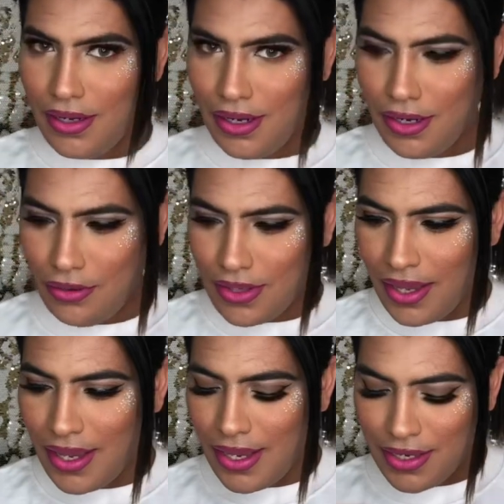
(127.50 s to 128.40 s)

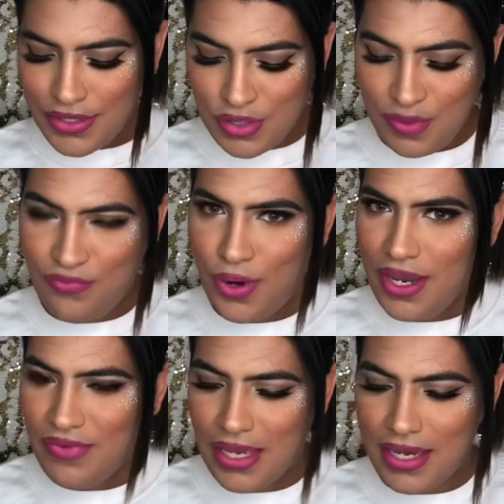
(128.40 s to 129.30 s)
Okay, so
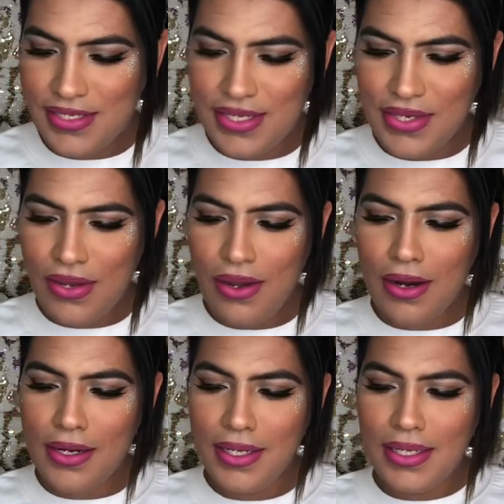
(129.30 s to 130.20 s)
before I even get into the
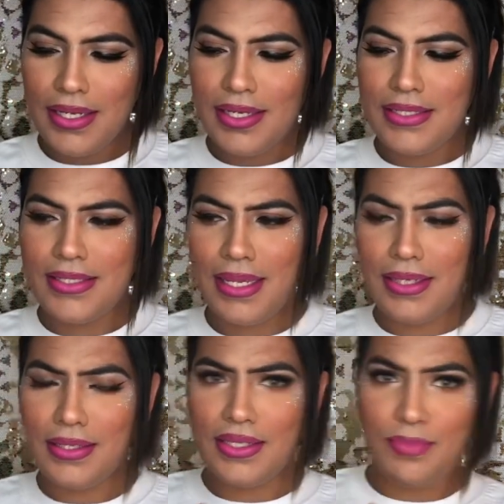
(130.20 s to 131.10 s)
card,
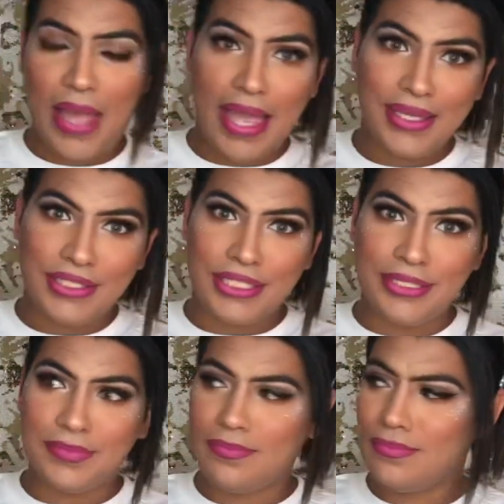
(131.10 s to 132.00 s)
take a look at the packaging.